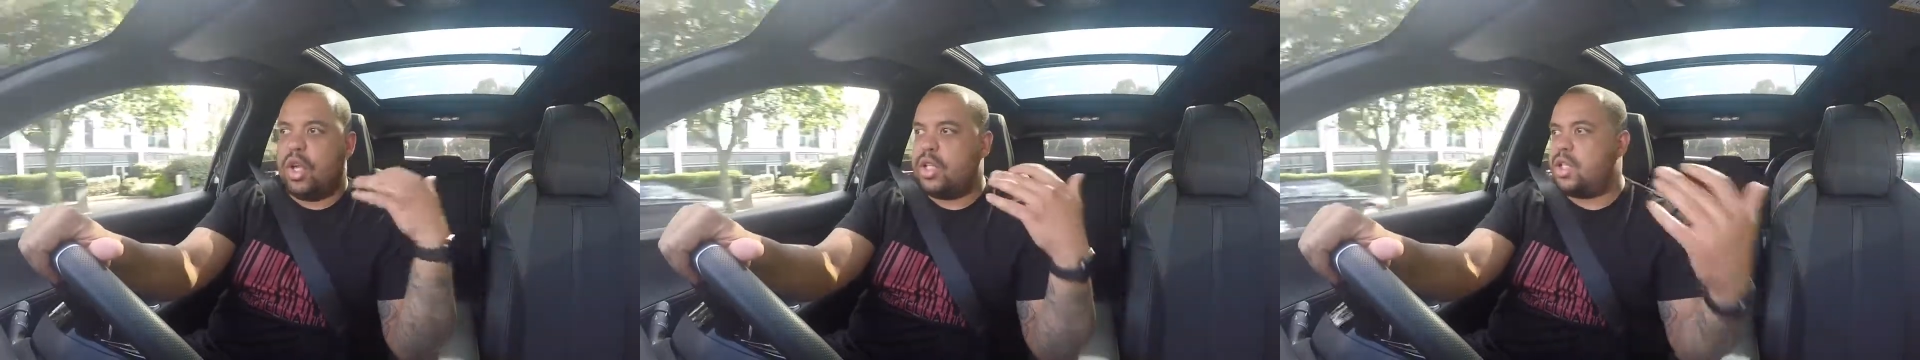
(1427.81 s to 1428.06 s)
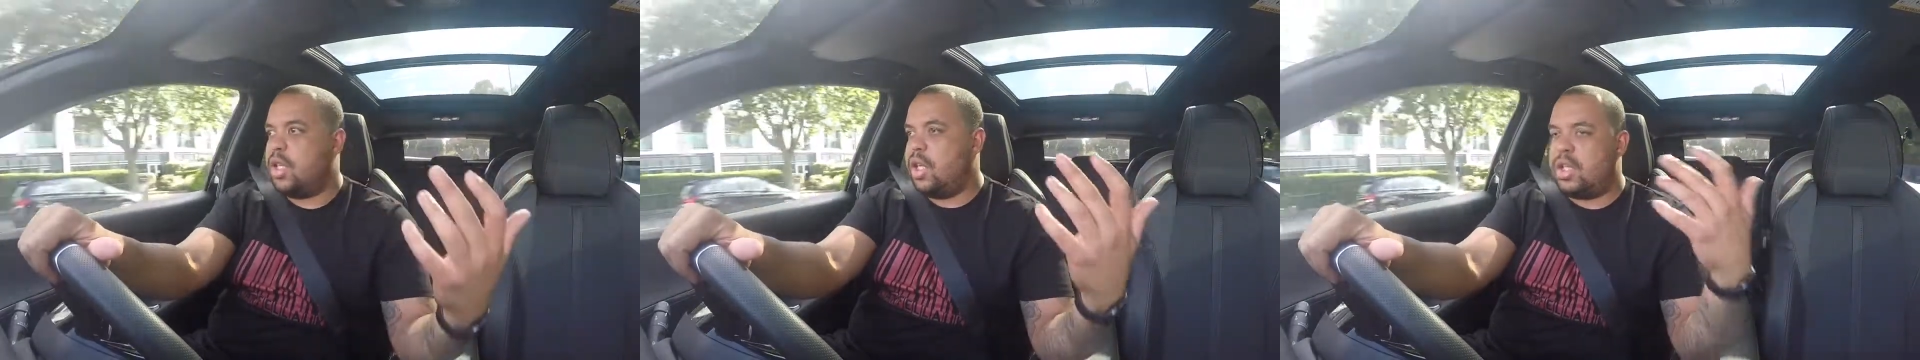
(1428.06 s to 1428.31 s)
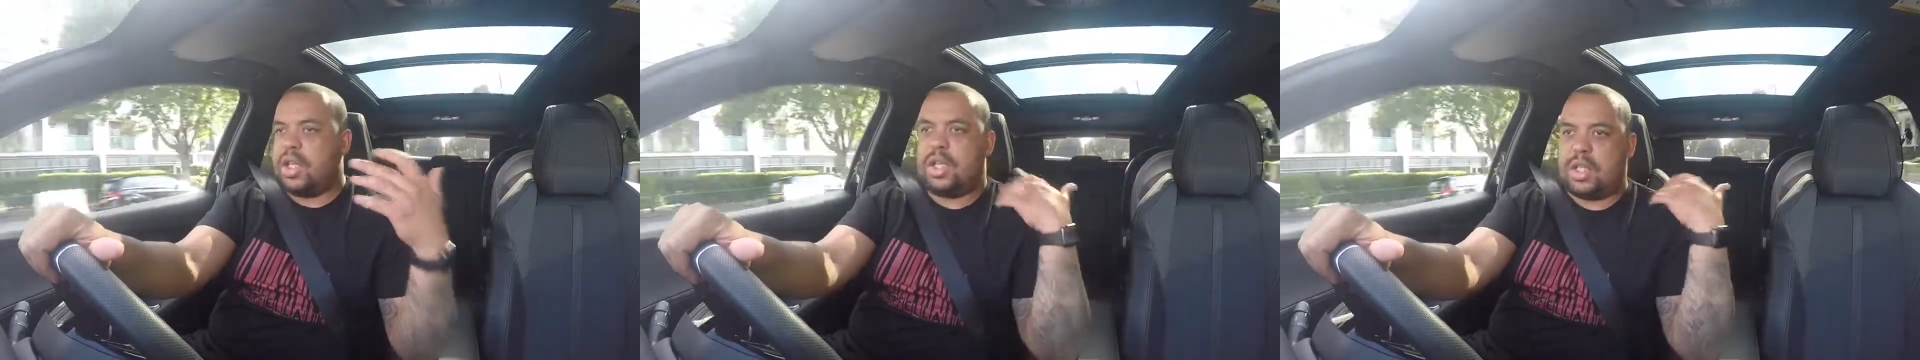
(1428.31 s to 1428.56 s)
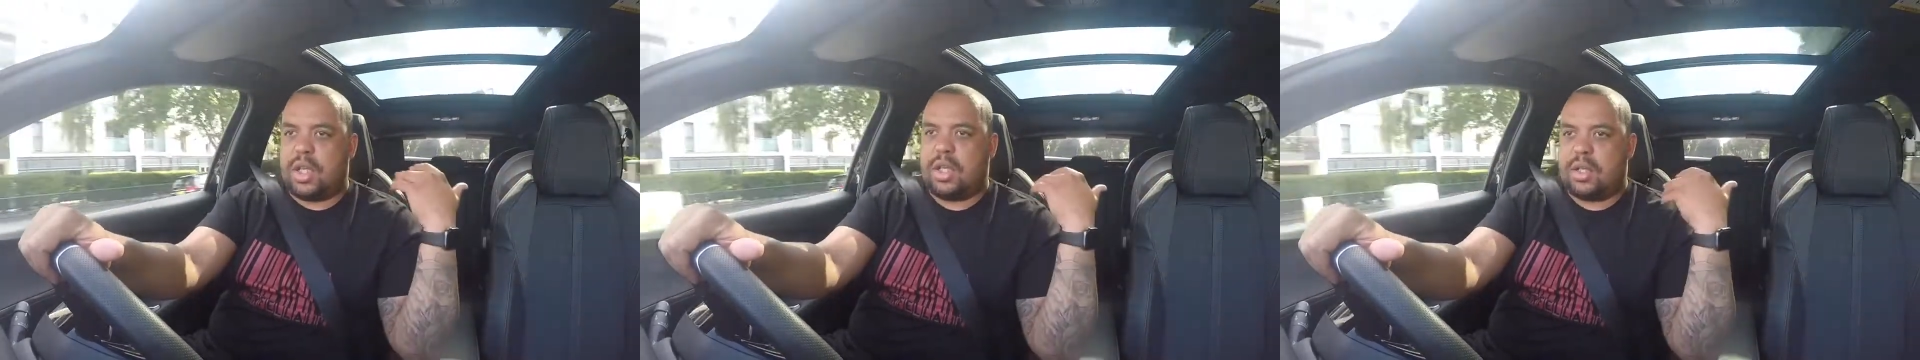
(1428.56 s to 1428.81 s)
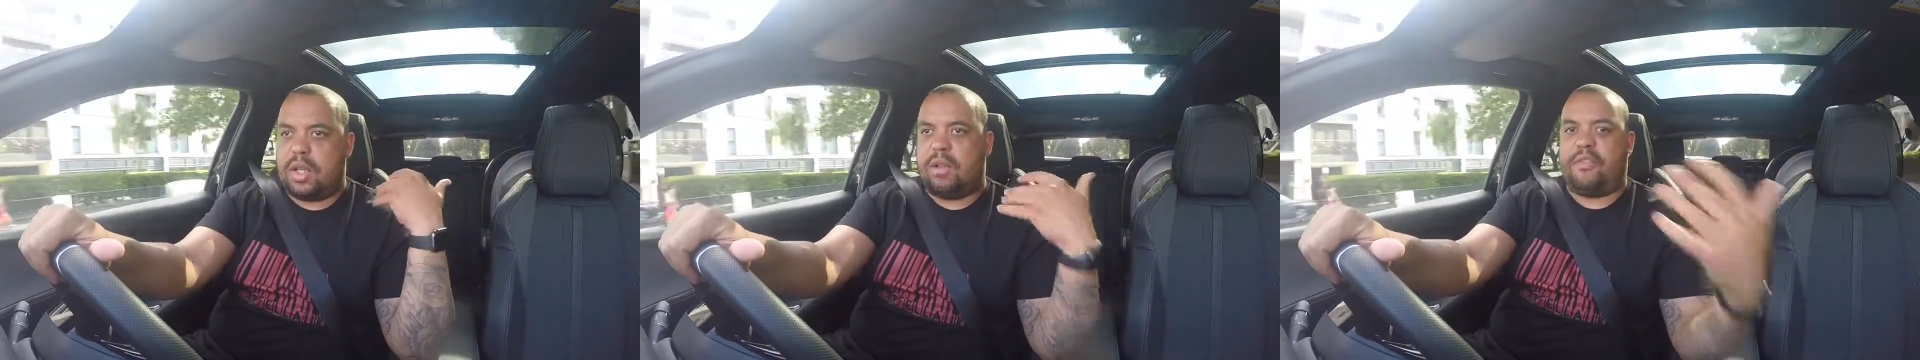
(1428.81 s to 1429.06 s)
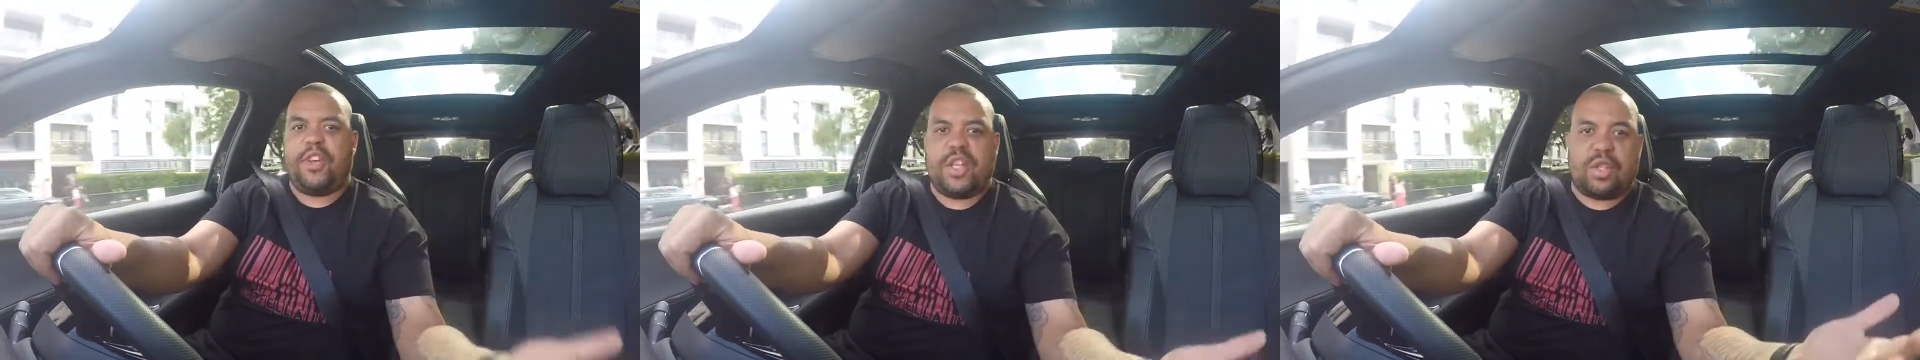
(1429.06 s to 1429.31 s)
It
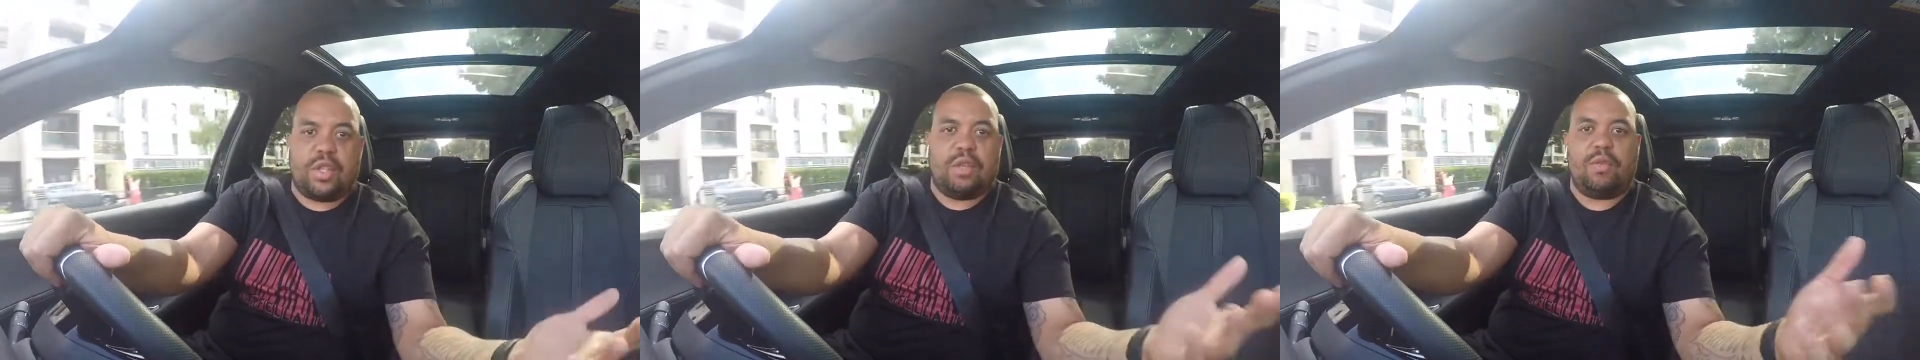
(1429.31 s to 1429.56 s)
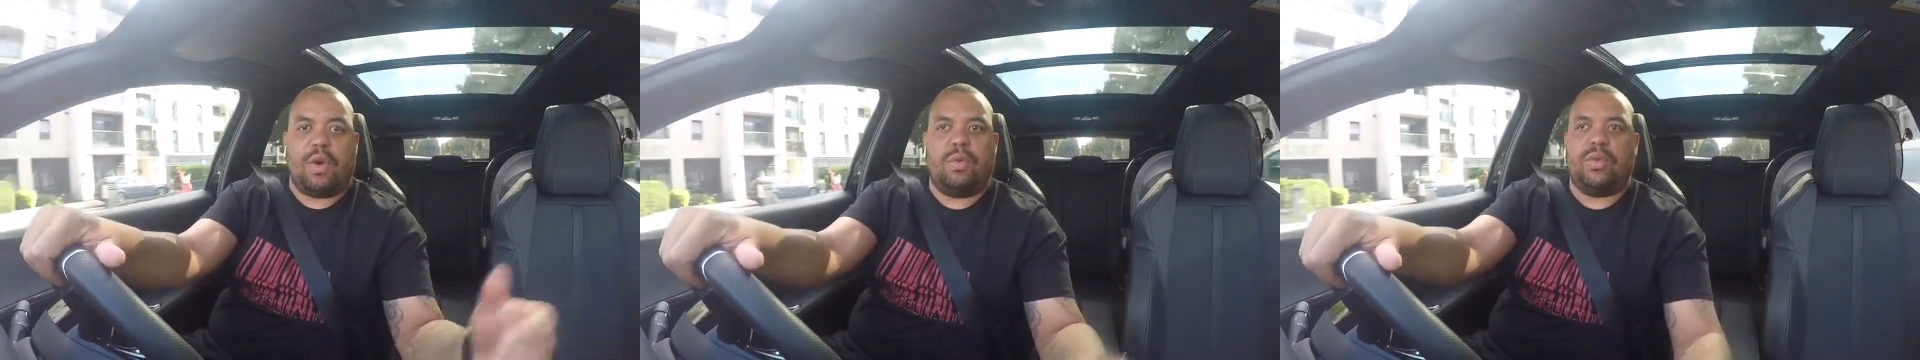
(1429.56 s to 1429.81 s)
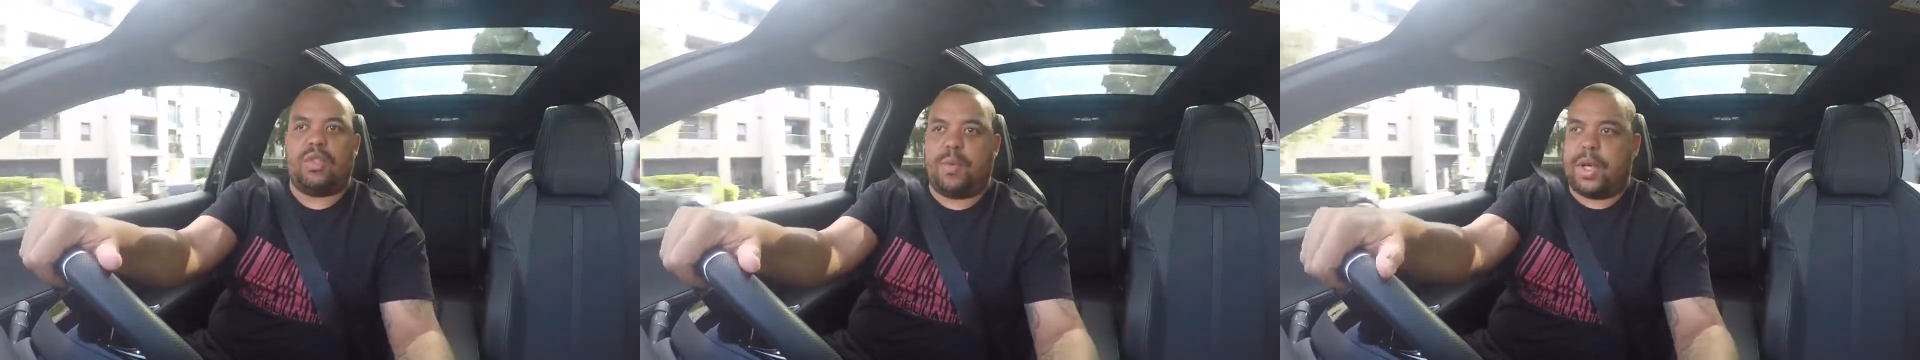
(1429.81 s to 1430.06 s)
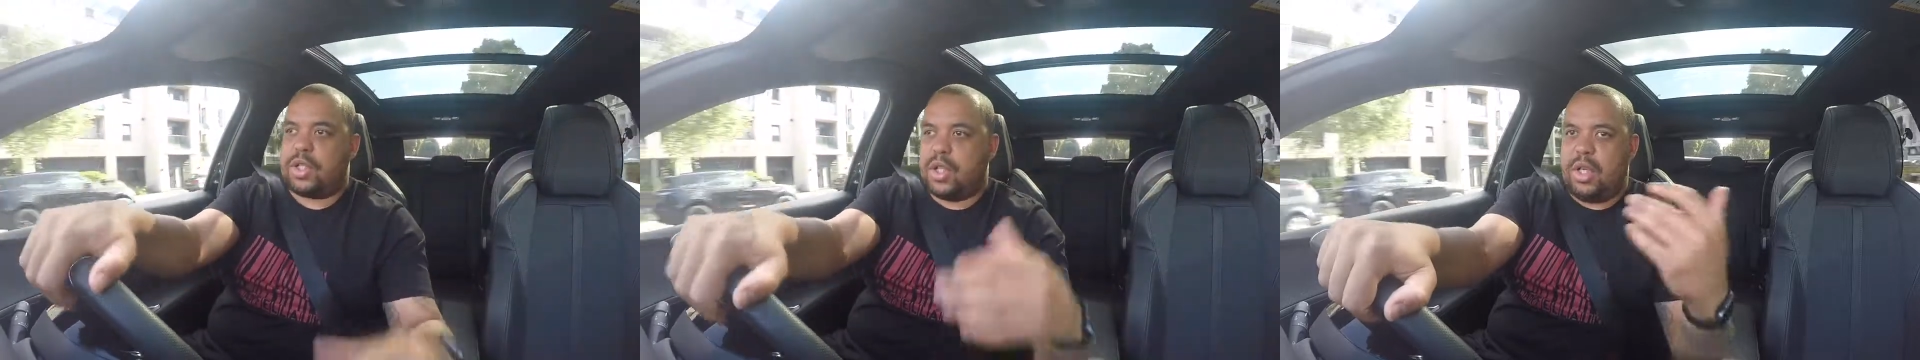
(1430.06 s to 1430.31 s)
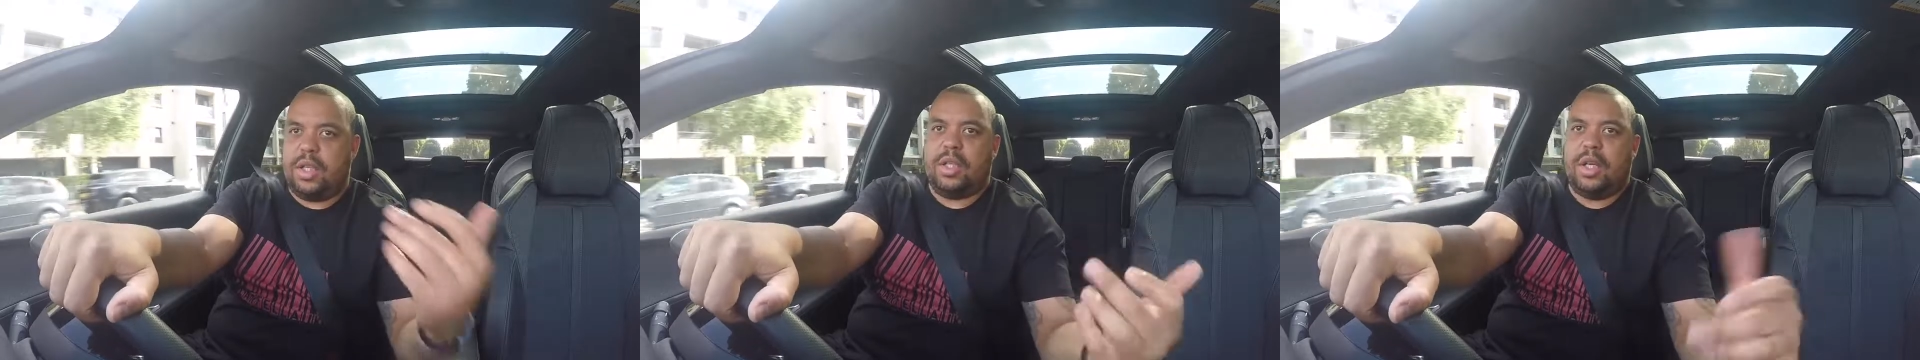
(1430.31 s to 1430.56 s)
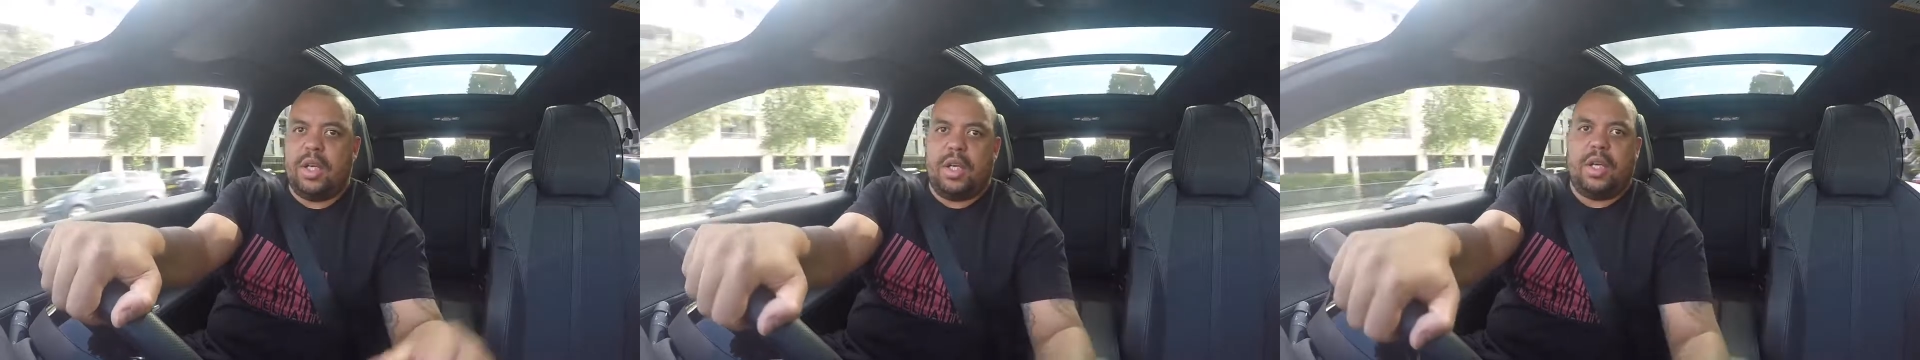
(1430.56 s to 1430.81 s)
fits on the road, especially
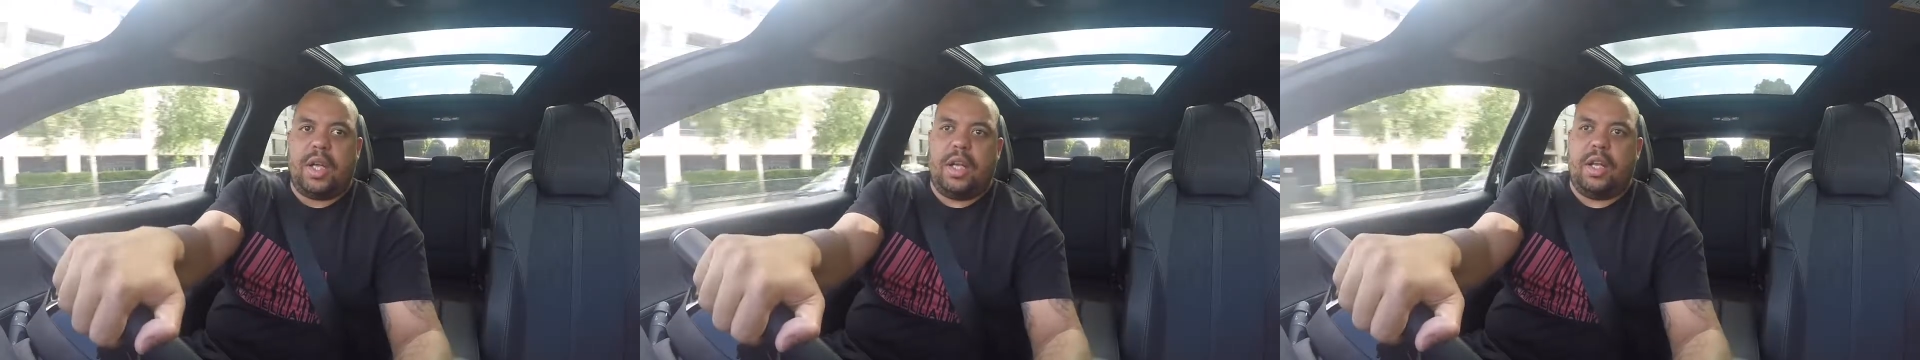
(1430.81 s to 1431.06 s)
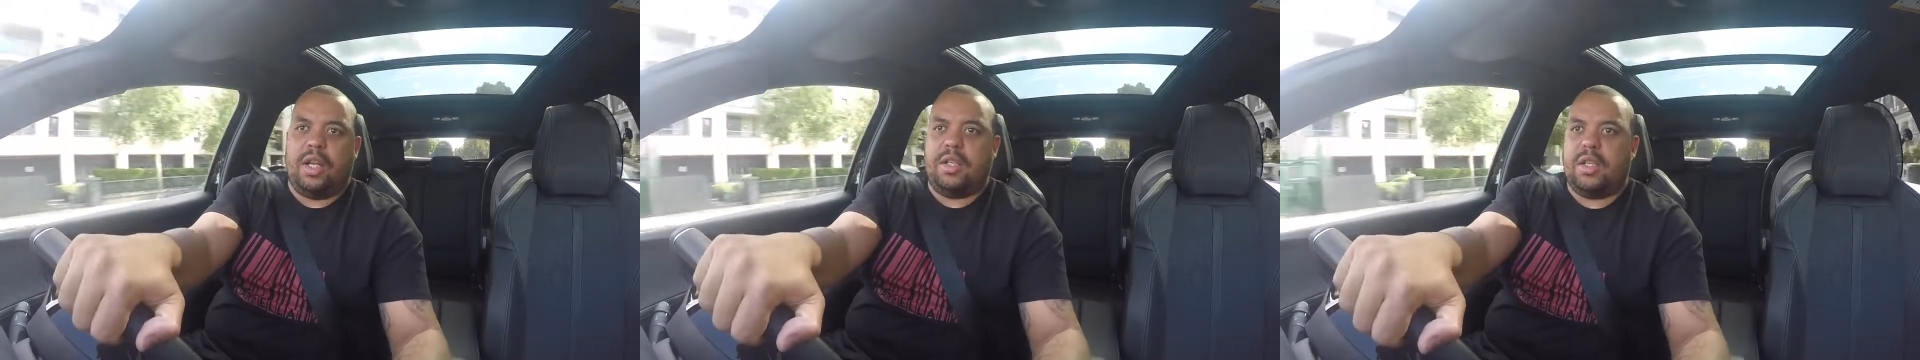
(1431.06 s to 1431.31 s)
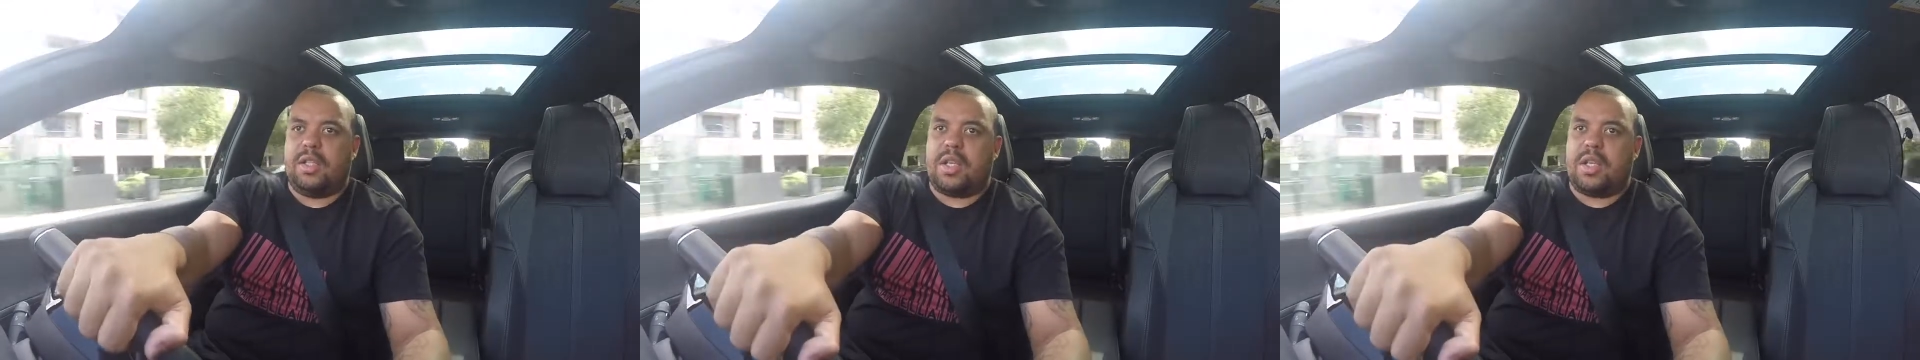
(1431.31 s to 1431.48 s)
in London.